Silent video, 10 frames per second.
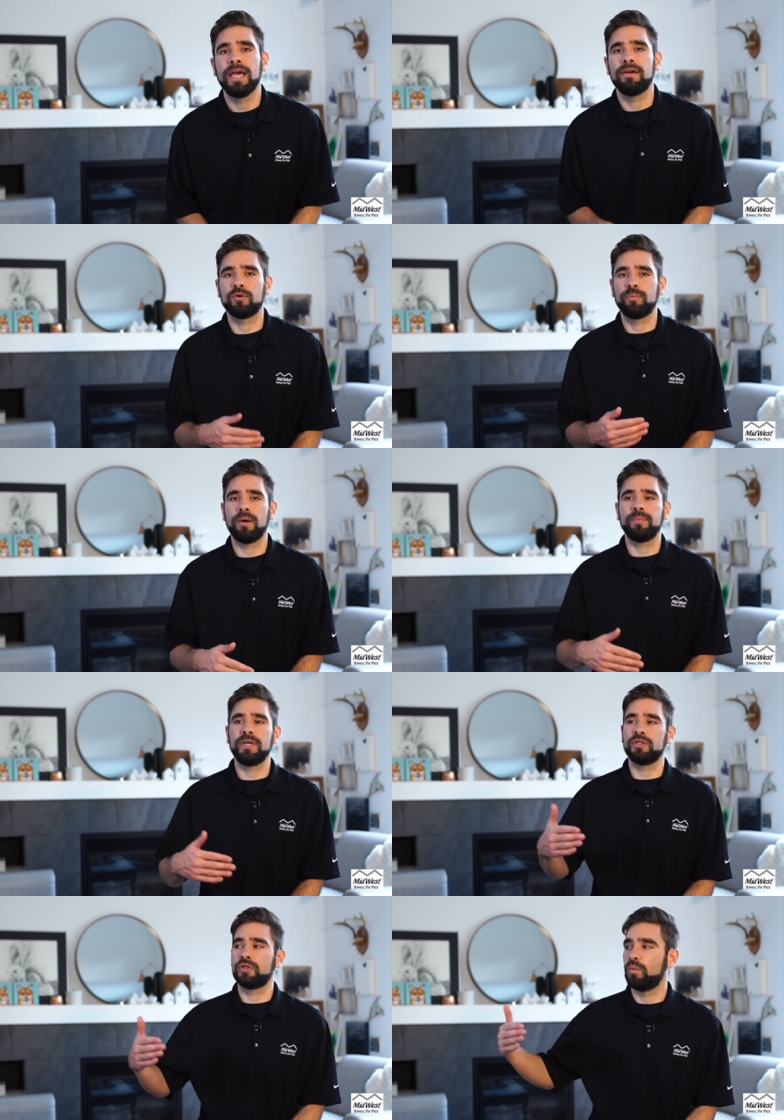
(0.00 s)
If their
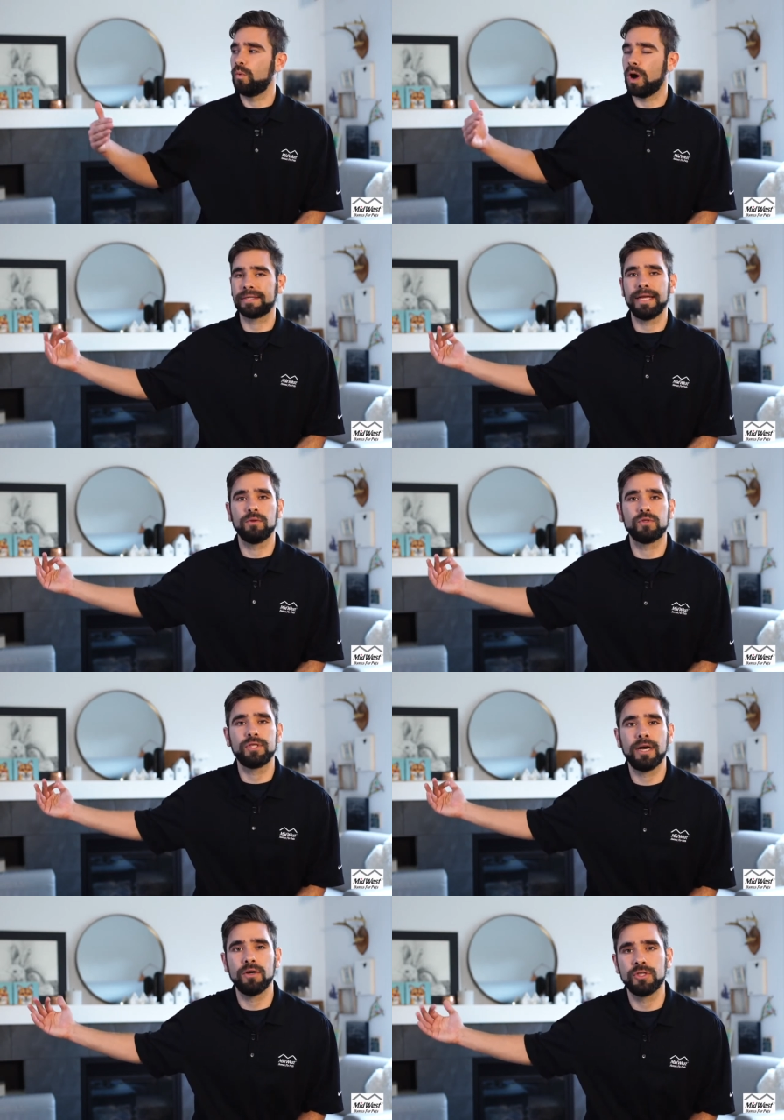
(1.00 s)
puppies walk
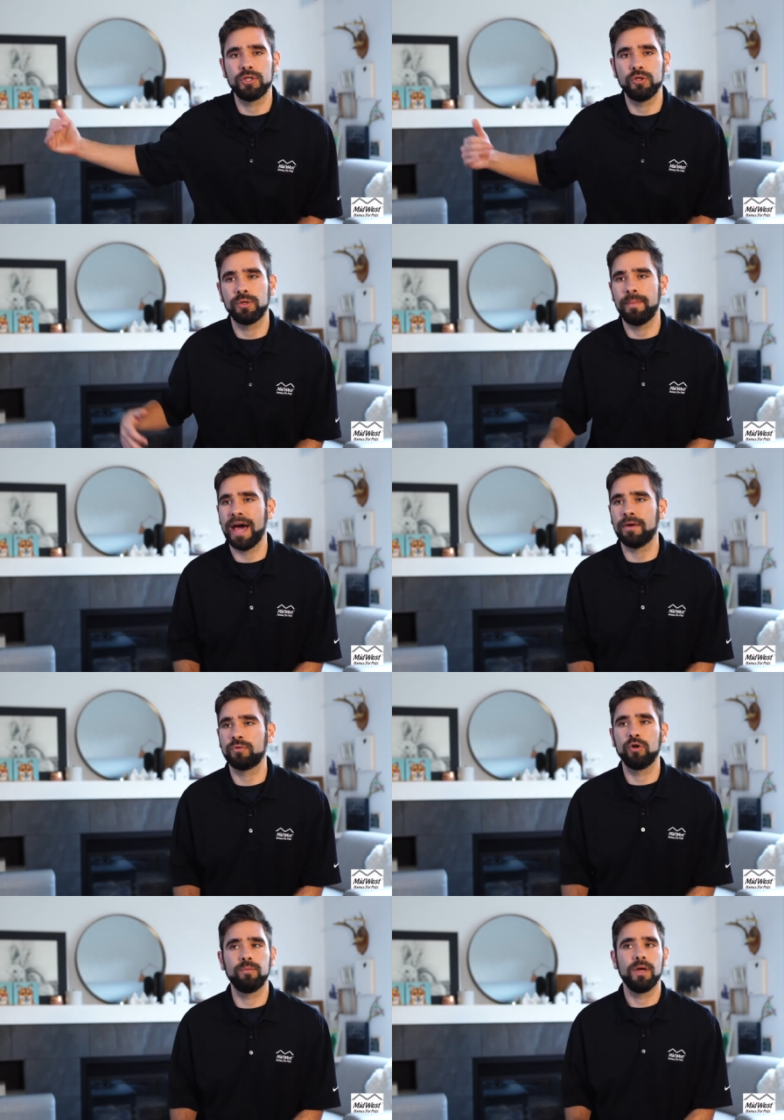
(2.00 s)
downstairs and use the
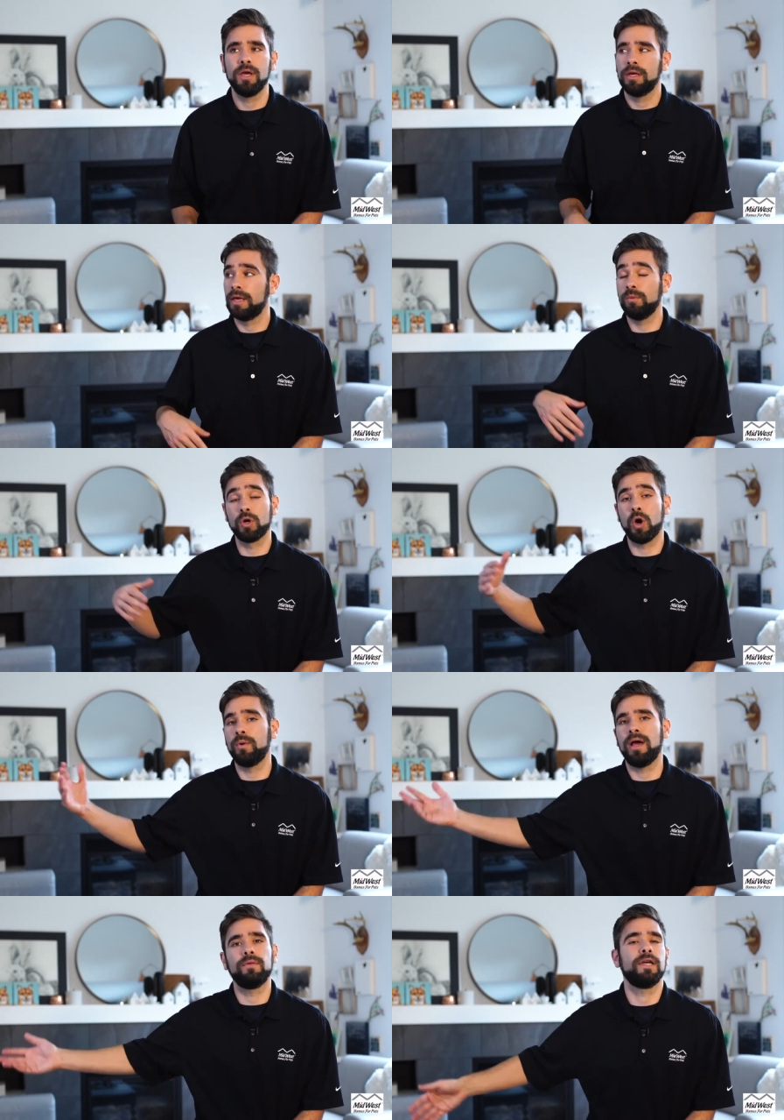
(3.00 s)
bathroom, they will
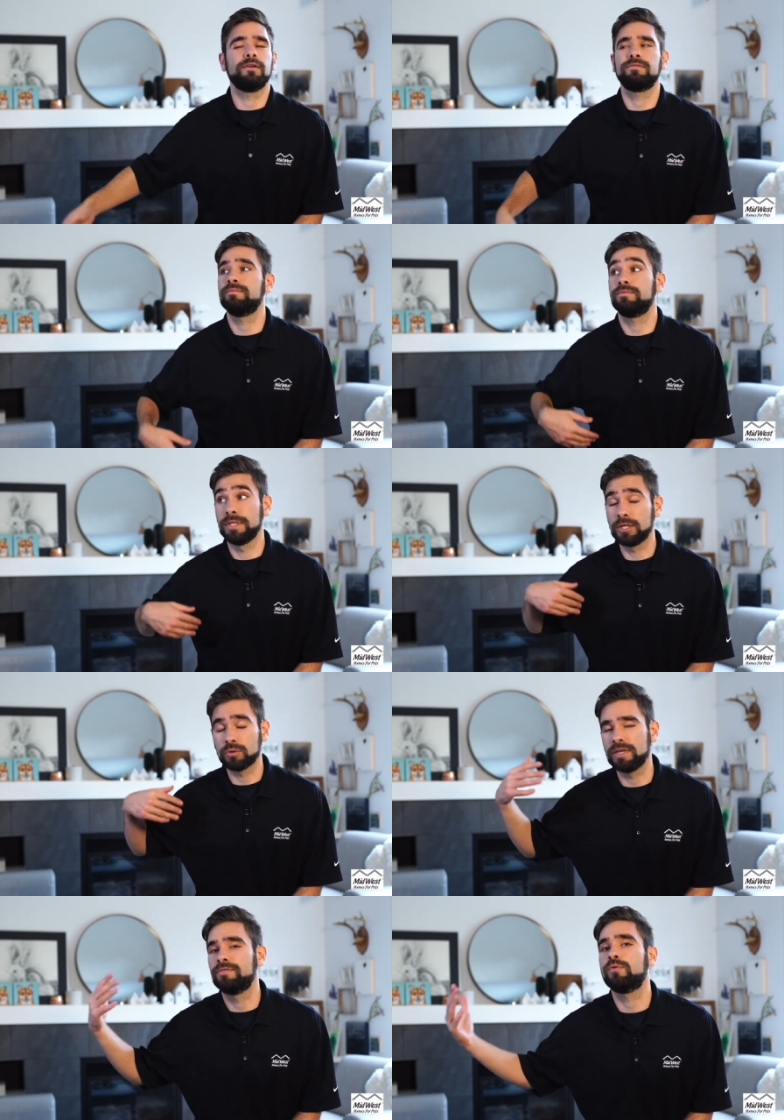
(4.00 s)
go down there
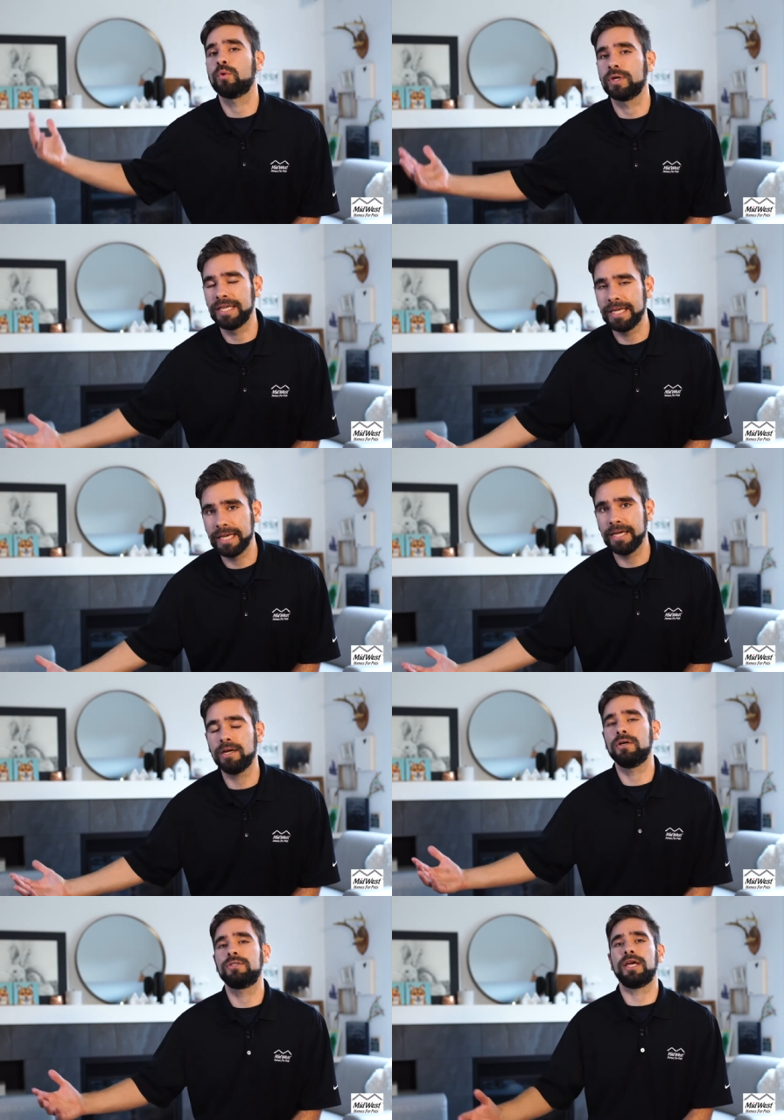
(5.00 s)
literally for
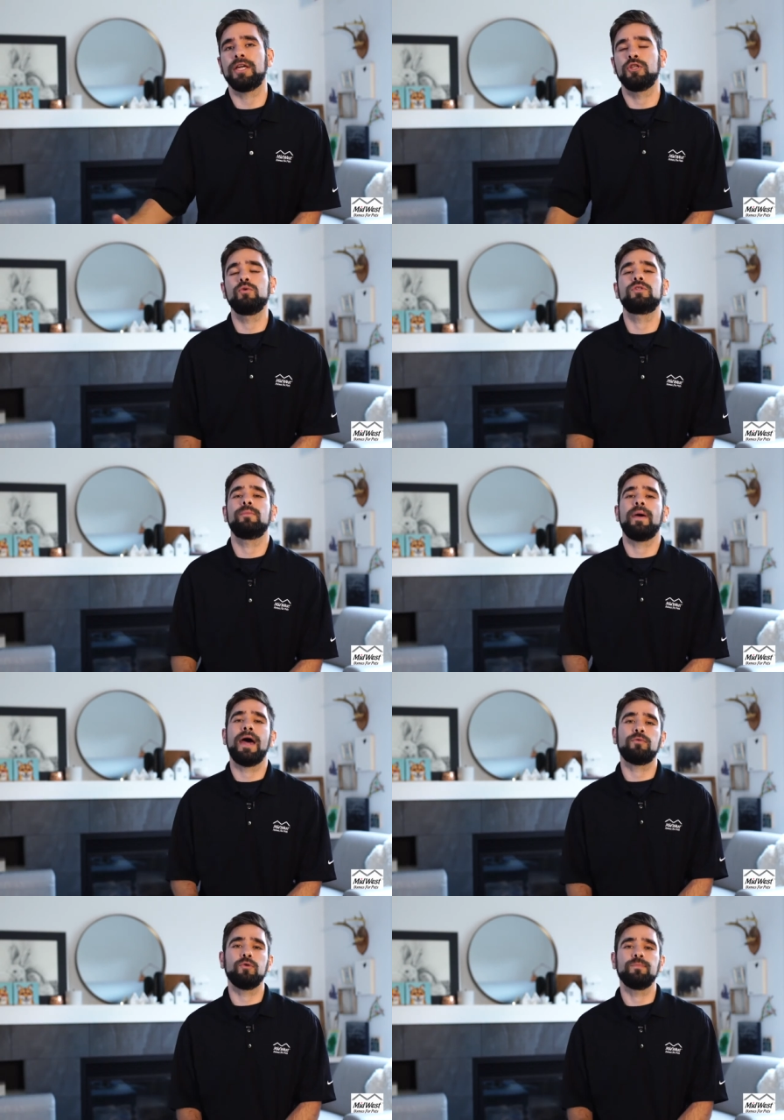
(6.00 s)
years and use the
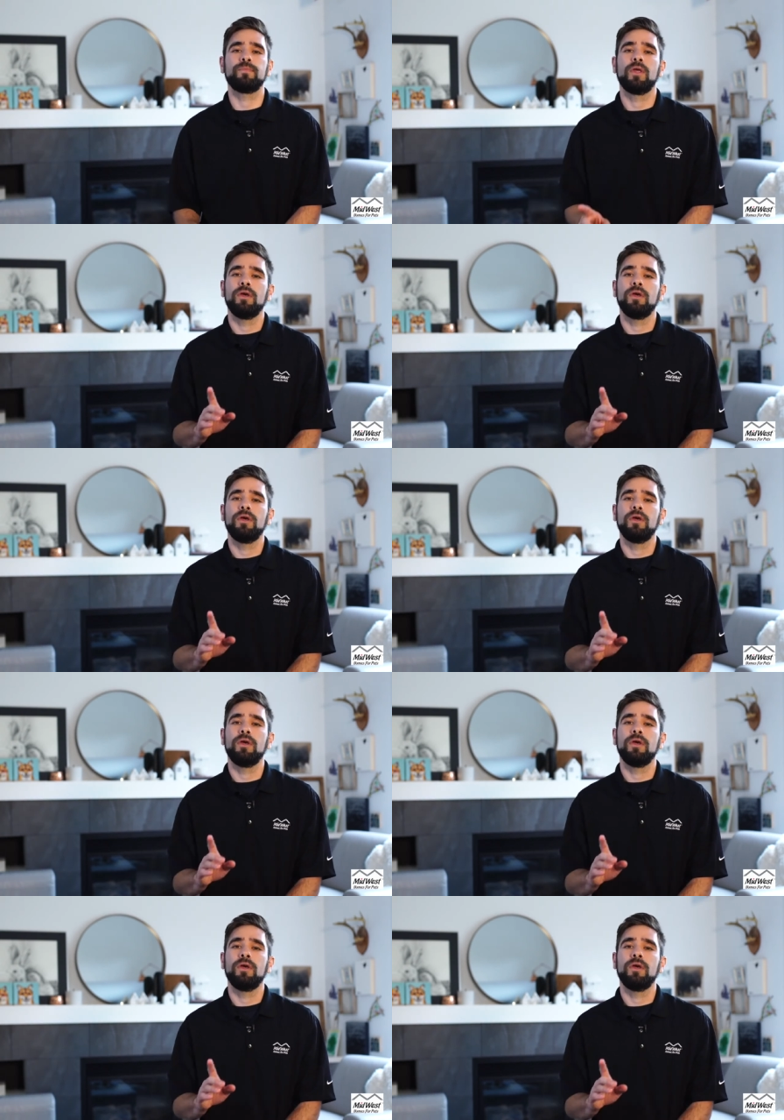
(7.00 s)
bathroom.